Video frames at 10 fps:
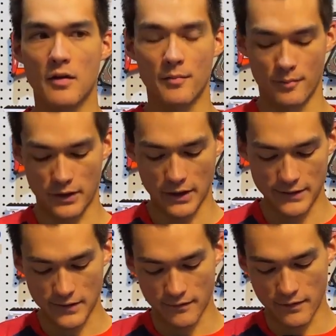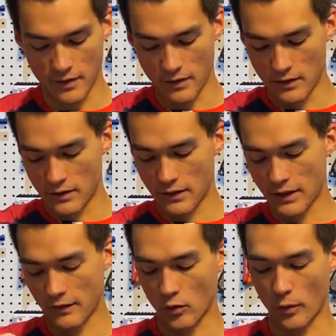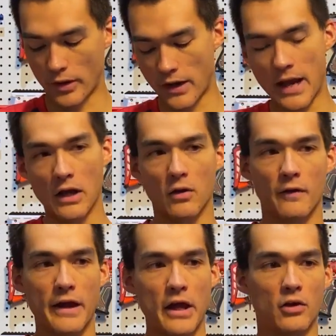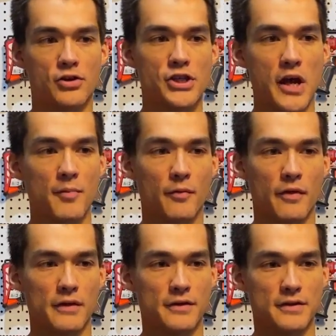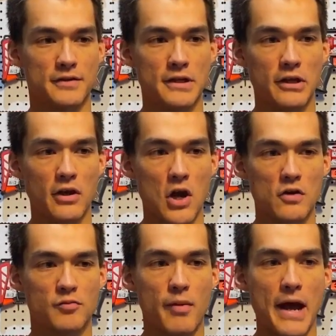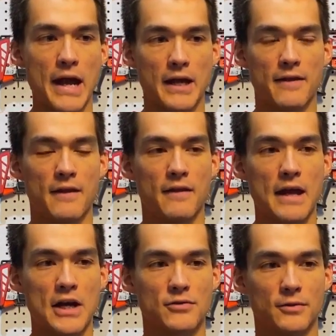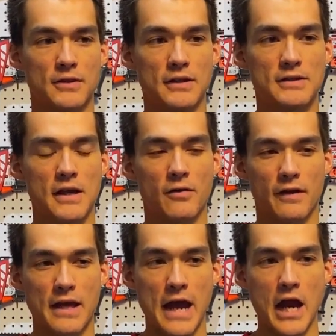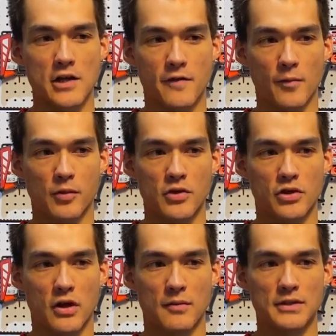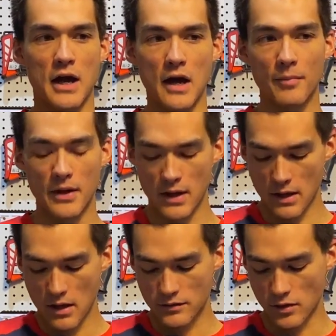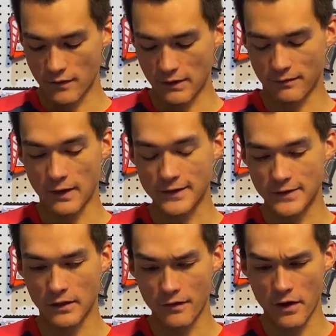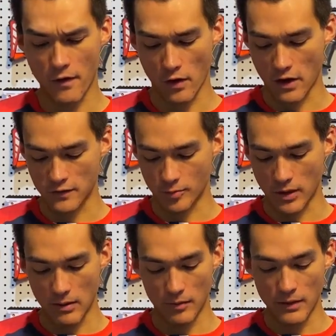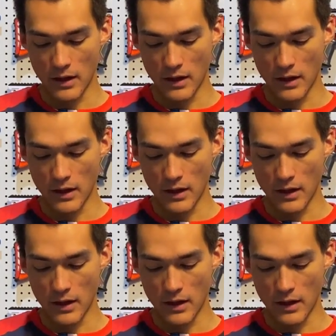because of the kind of like the weird angle, the L shape where the sear goes back and then the actual detent or the catch for the plunger comes up. So if you get flexing on there, that'll cause a problem.